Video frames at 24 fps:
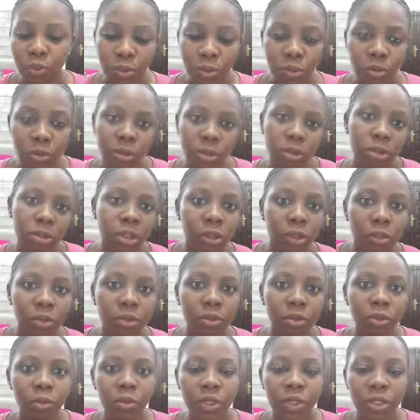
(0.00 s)
want to sell.
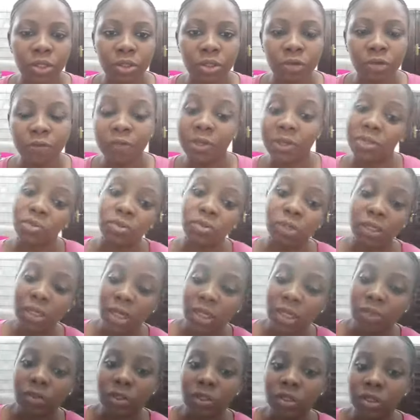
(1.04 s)
So the
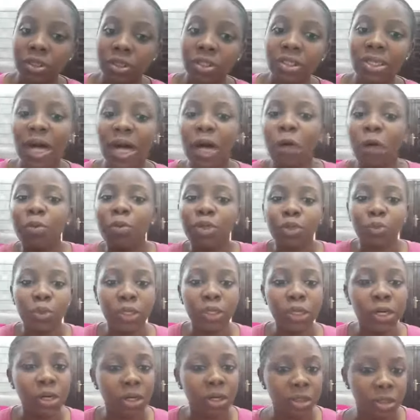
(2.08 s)
next question is, how much
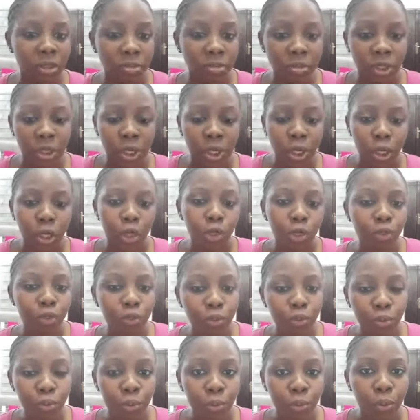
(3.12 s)
will it cost me
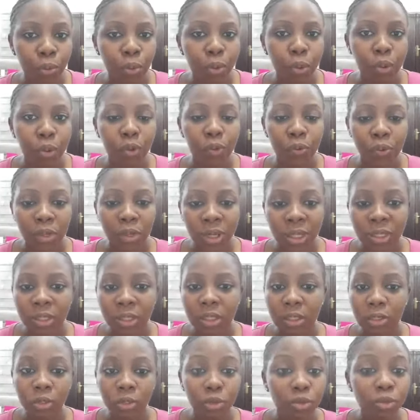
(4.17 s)
to
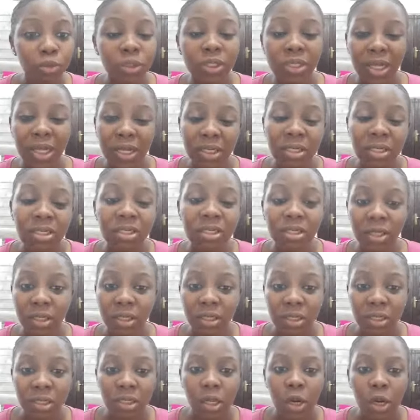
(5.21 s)
start
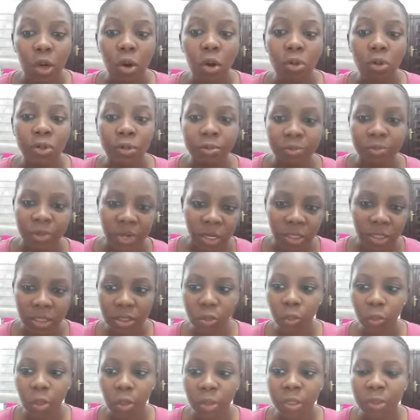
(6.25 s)
selling other
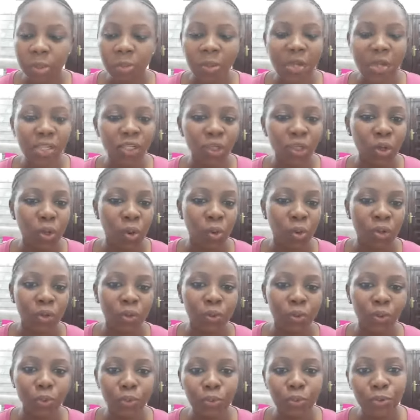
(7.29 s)
brands? Well, it depends
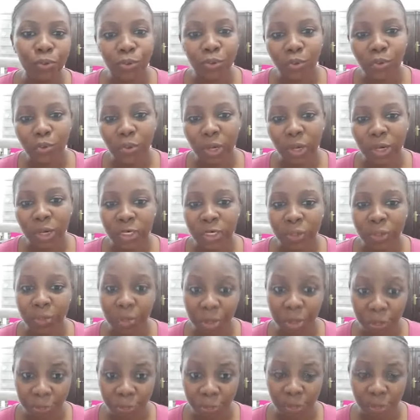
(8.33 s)
on who you are
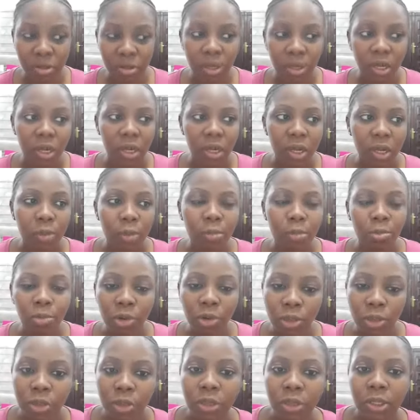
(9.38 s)
speaking with.
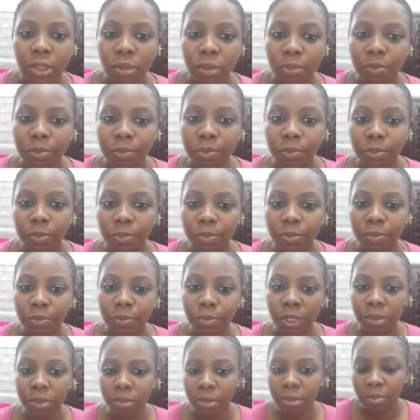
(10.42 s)

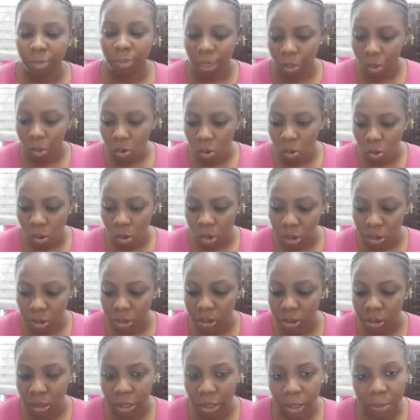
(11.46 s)
In my
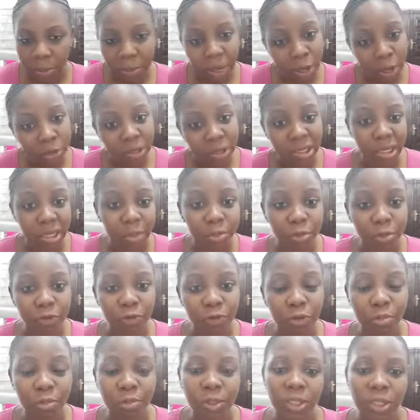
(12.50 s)
course, how to start a
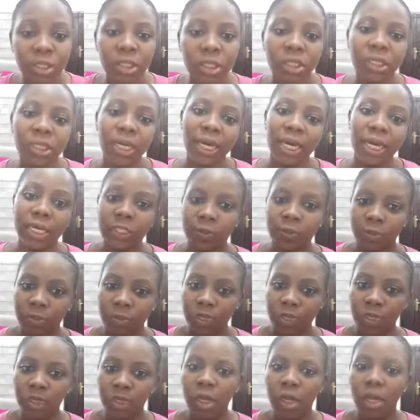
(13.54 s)
perfume business, I
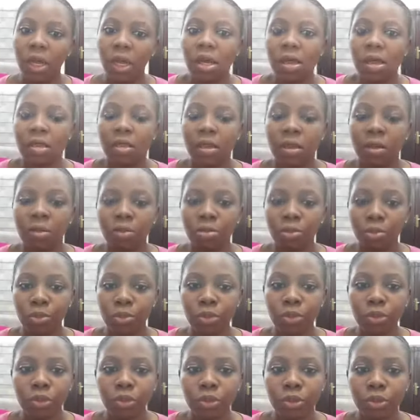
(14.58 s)
explain that
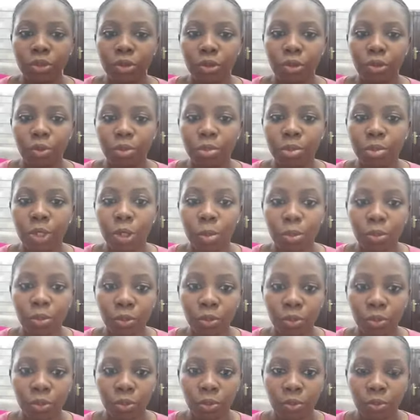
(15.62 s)
most
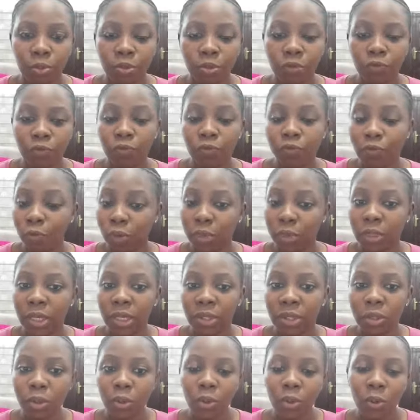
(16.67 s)
people, if you want to
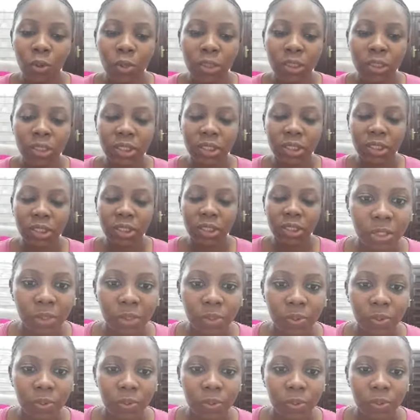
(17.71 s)
get the course,
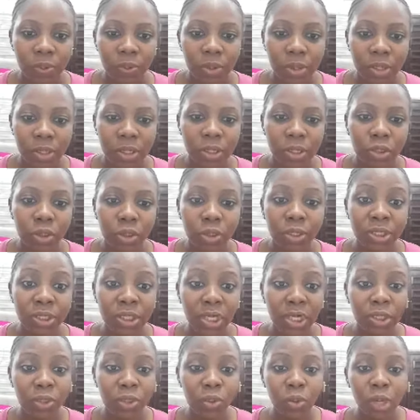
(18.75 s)
okay, so in
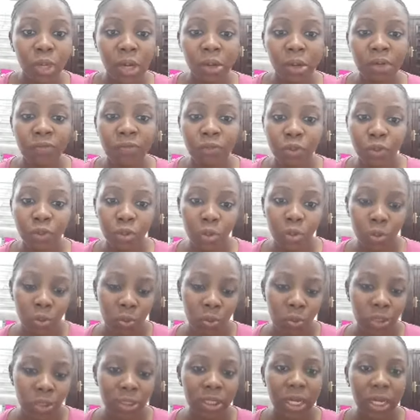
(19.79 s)
that 2-hour video
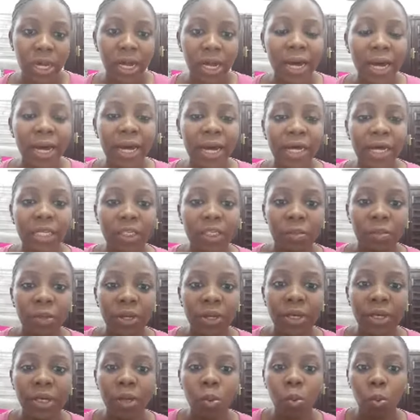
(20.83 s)
course, I
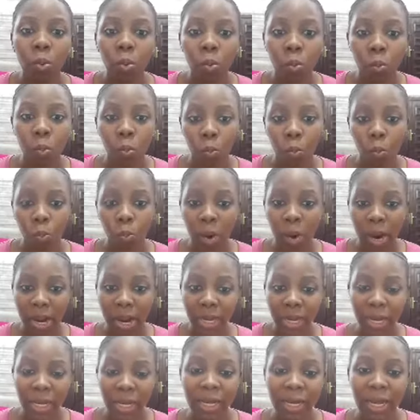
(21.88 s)
explain why
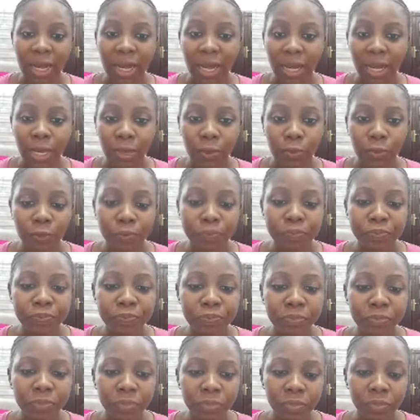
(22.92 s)
and how
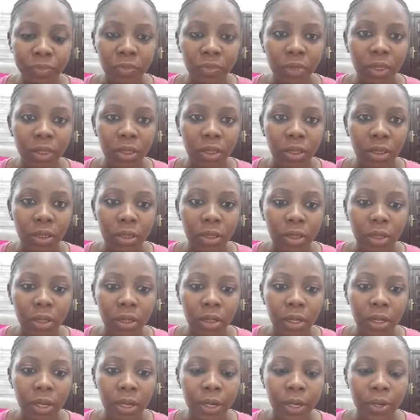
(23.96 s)

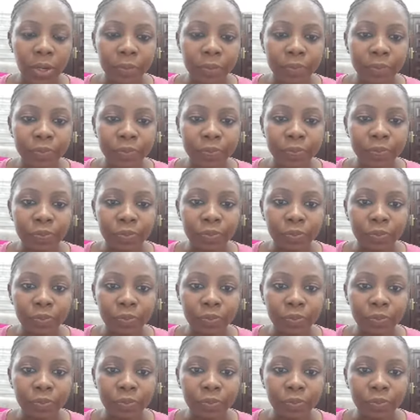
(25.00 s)
to